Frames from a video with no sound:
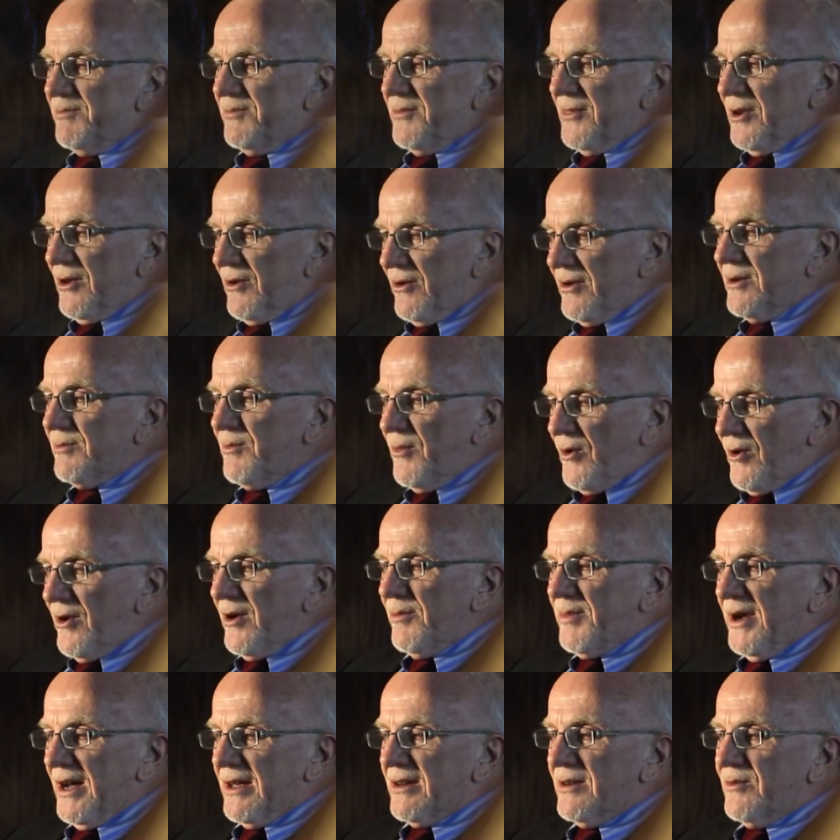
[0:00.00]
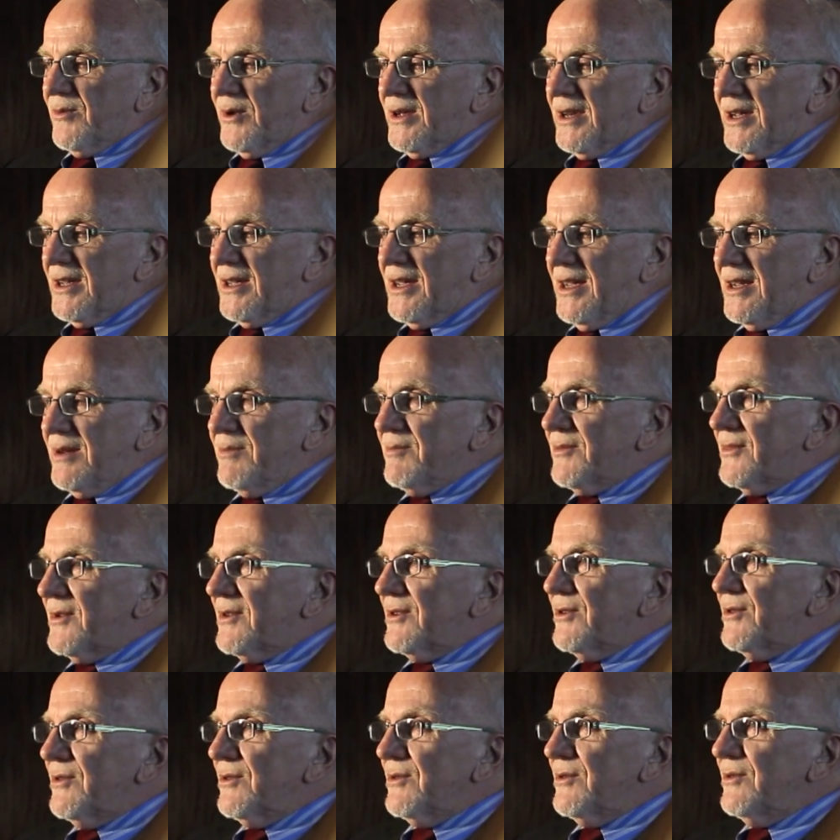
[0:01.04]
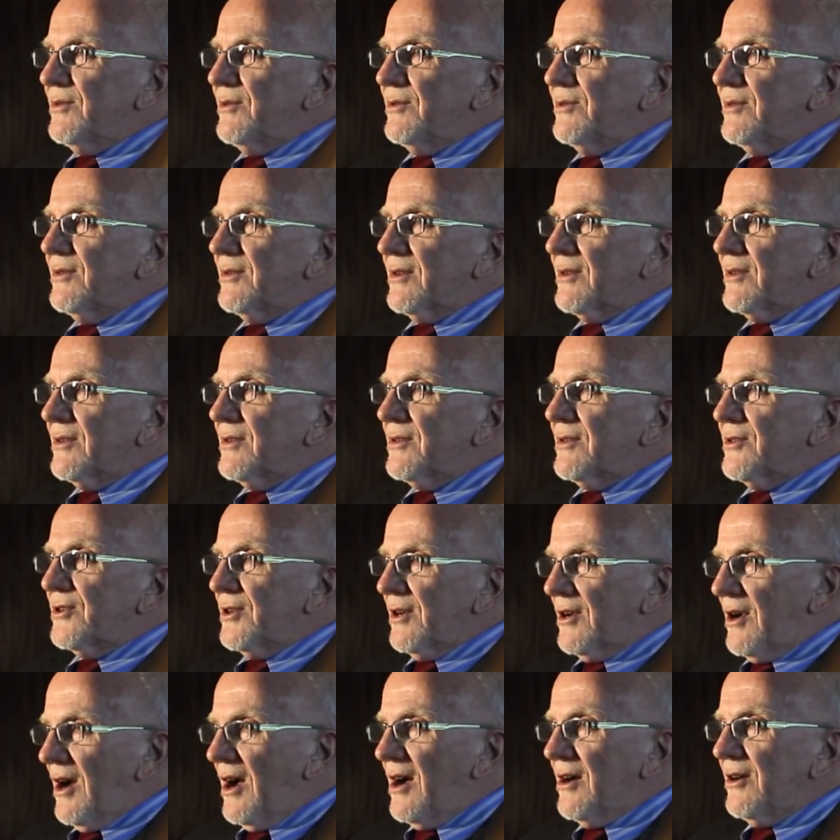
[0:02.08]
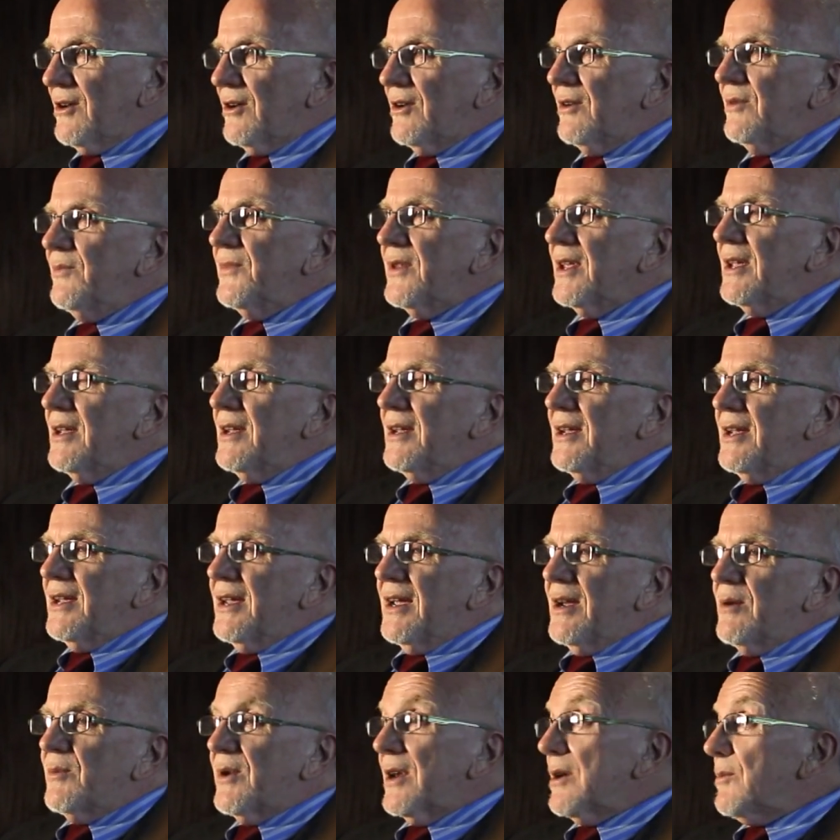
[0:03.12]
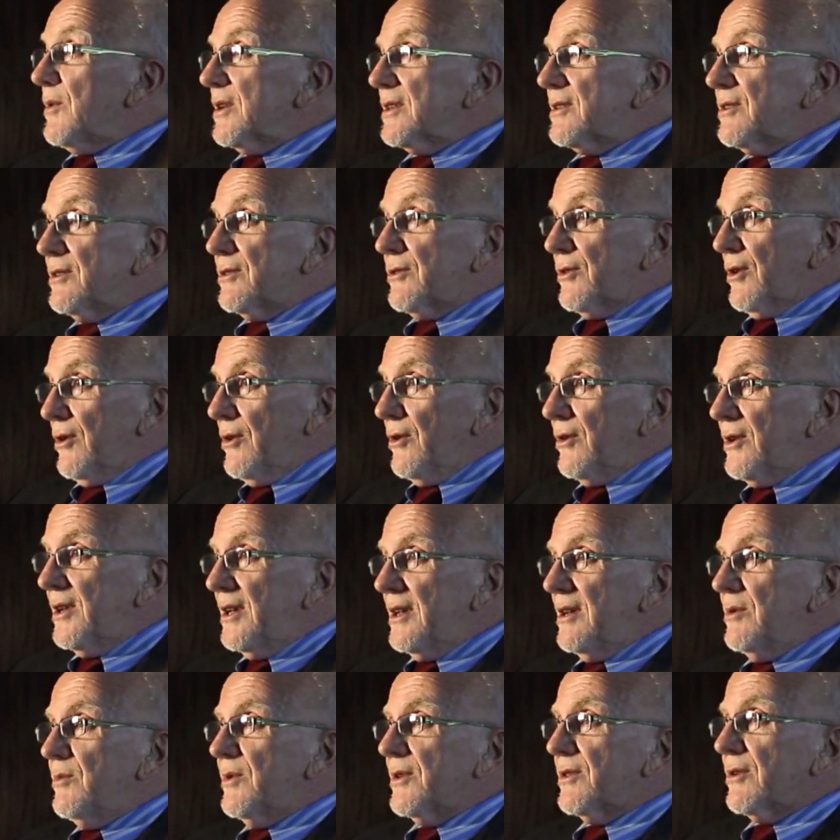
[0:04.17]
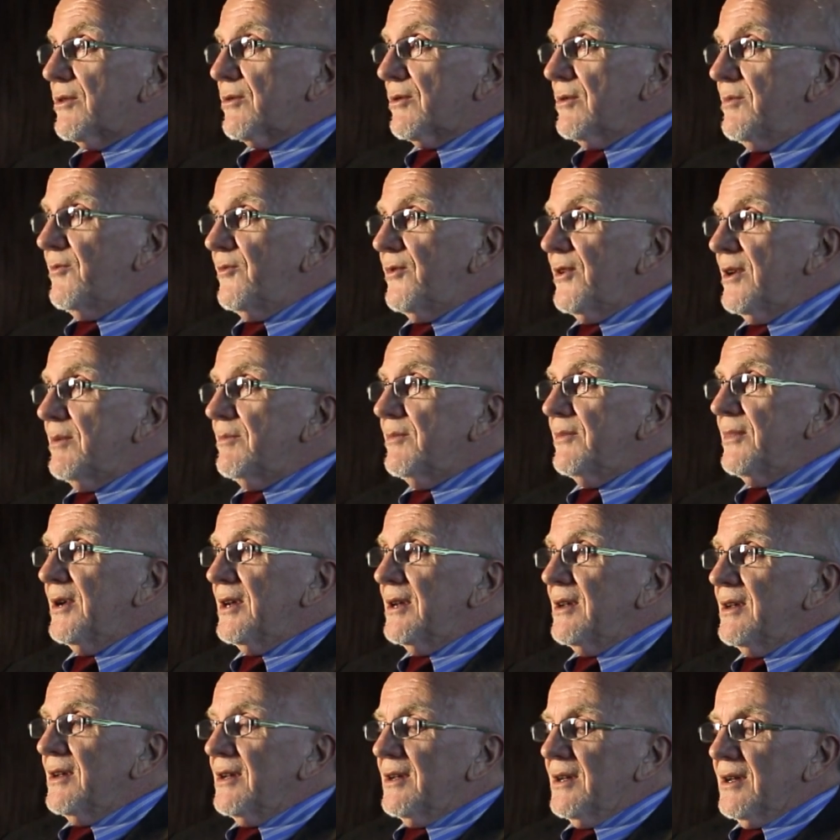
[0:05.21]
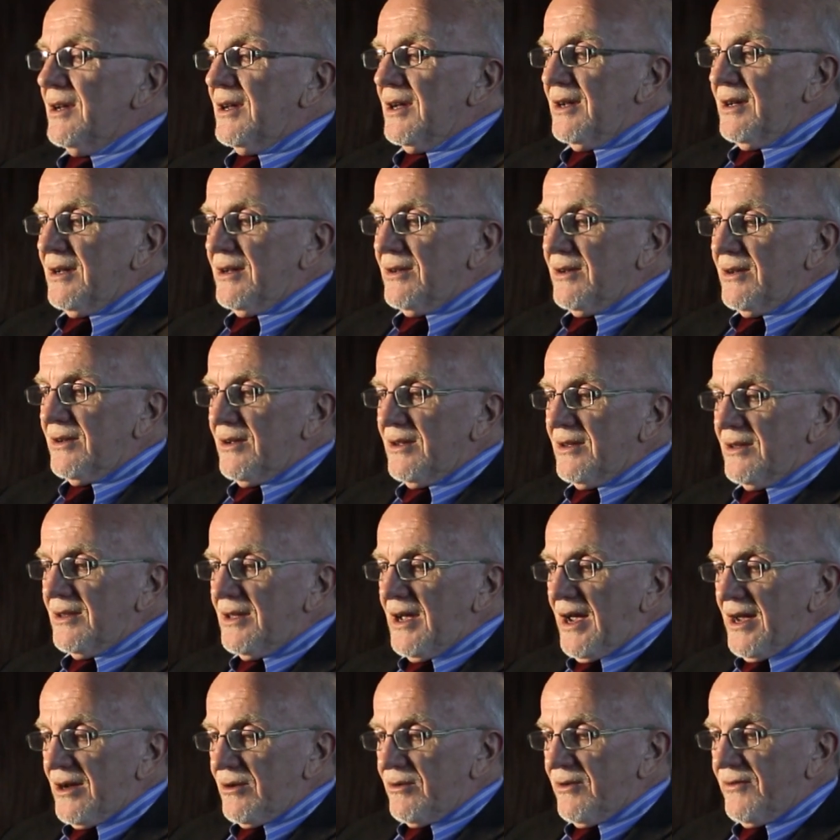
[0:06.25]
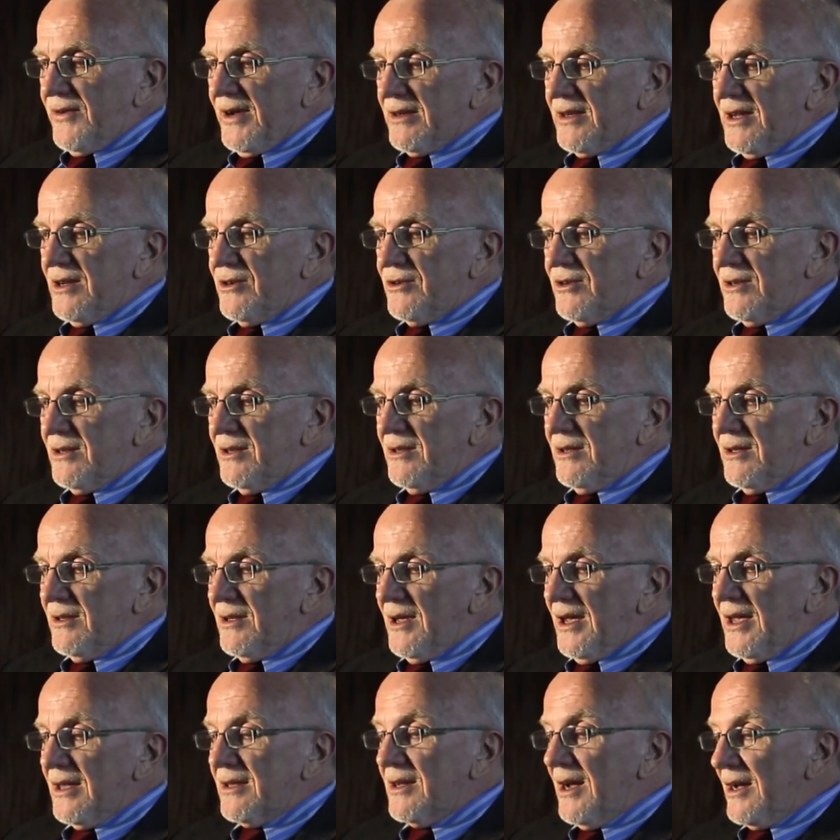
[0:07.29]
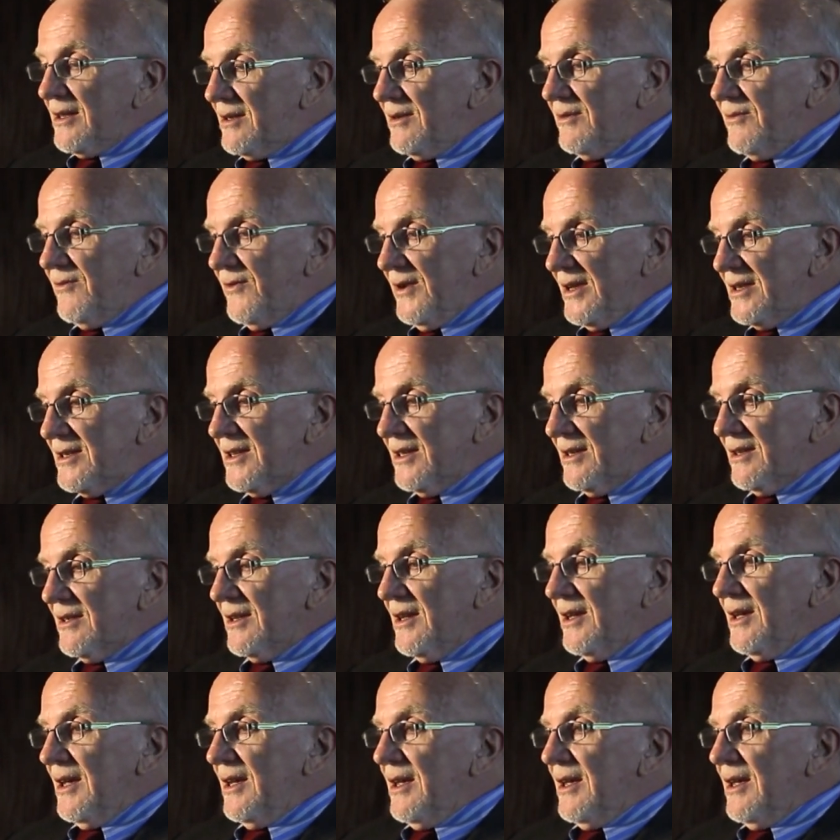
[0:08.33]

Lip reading: learned more about it when I came to Chicago and when I went to Turkey with a group from Niagara Foundation and got to visit